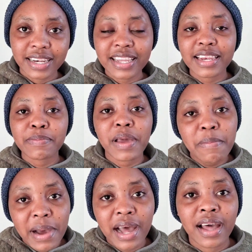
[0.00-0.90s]

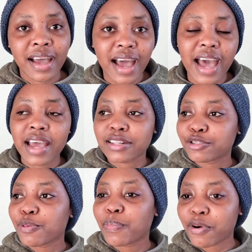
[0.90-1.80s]
Nilibeba. I
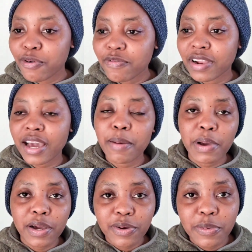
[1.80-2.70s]
had to prove like
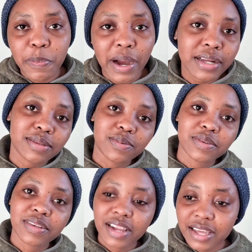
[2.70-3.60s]
I'm a good
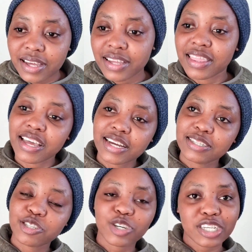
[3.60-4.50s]
person, like they
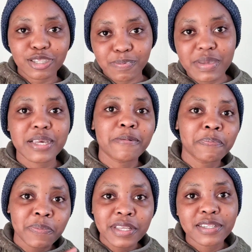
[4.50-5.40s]
can trust me
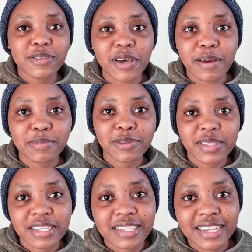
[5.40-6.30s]
to come to
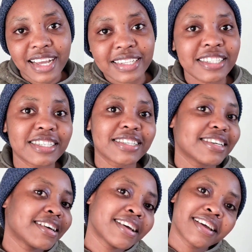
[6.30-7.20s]
this country
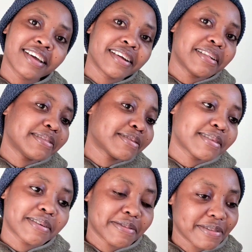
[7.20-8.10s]
and
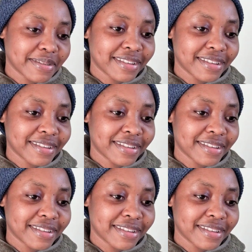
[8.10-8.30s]
stuff.